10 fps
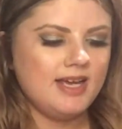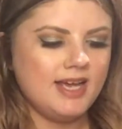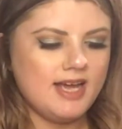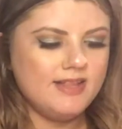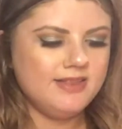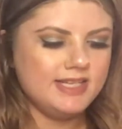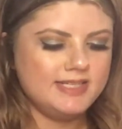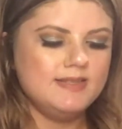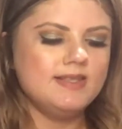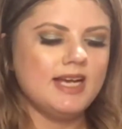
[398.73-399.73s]
And
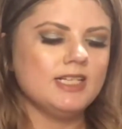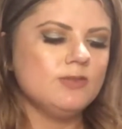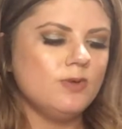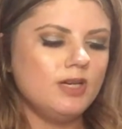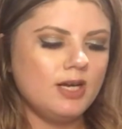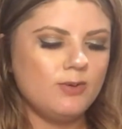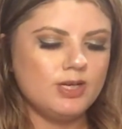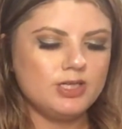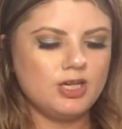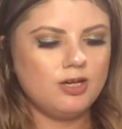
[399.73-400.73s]
this next one I
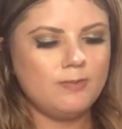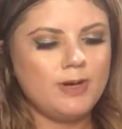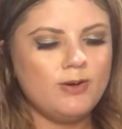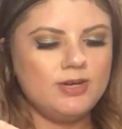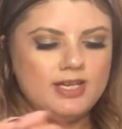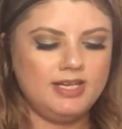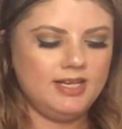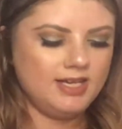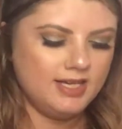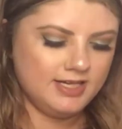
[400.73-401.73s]
want to talk about
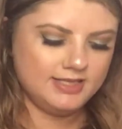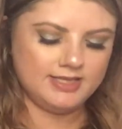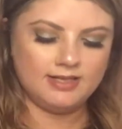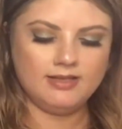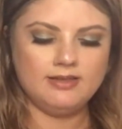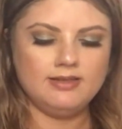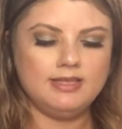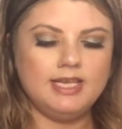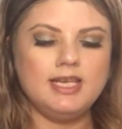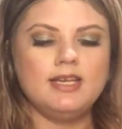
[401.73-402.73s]
is
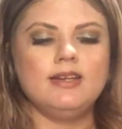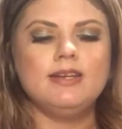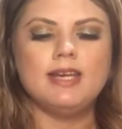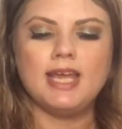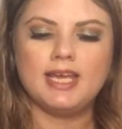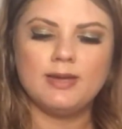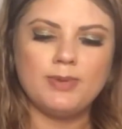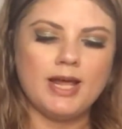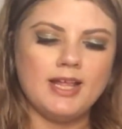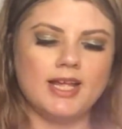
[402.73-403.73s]
the Naked
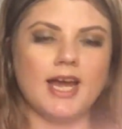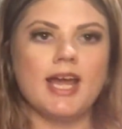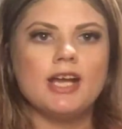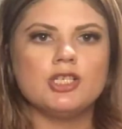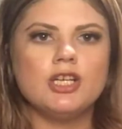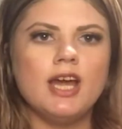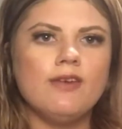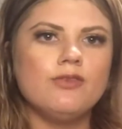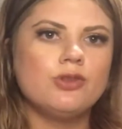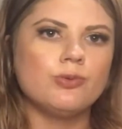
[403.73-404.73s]
palette. I actually
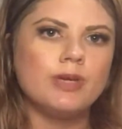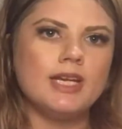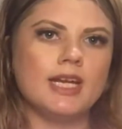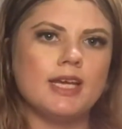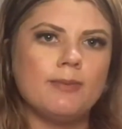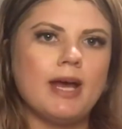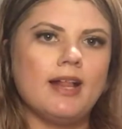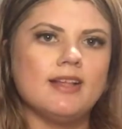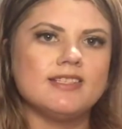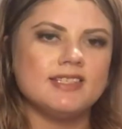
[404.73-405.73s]
have 3 Naked
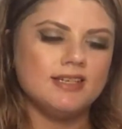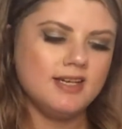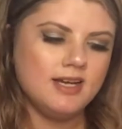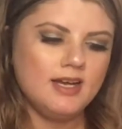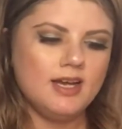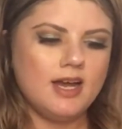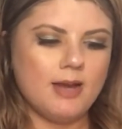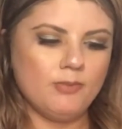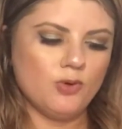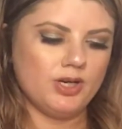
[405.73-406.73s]
palettes
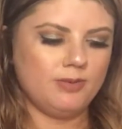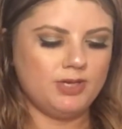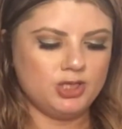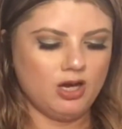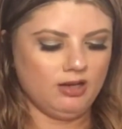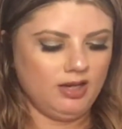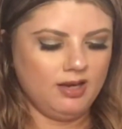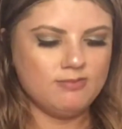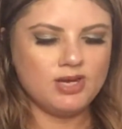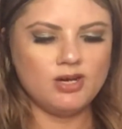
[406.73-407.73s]
I'm going to be
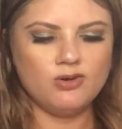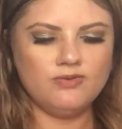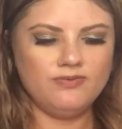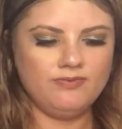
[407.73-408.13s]
talking about.